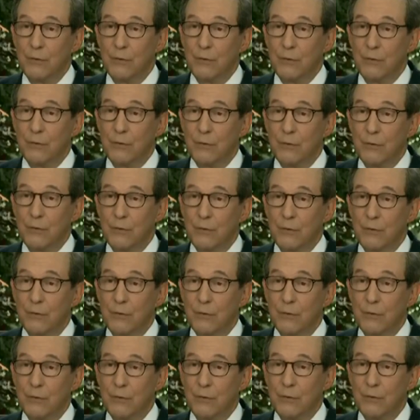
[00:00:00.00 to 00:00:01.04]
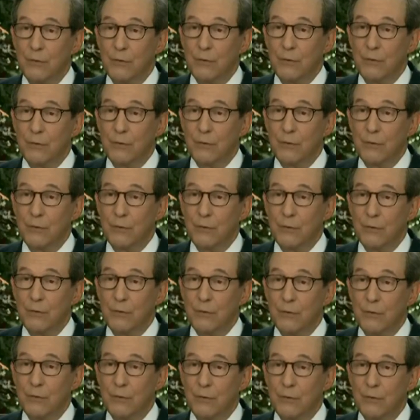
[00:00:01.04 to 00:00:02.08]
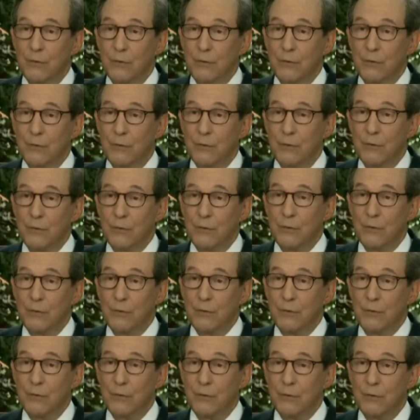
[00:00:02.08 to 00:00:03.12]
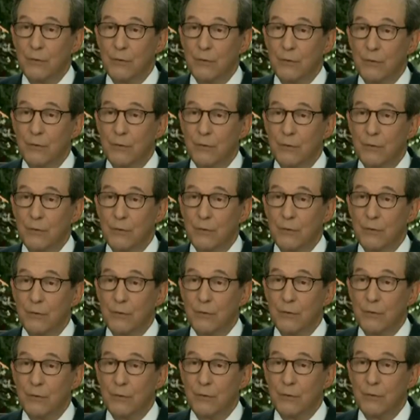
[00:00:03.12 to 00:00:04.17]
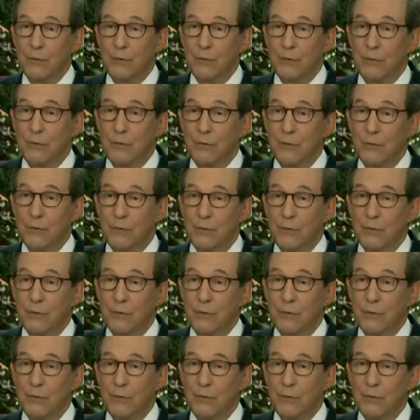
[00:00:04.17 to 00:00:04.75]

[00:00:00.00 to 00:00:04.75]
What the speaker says: (silent)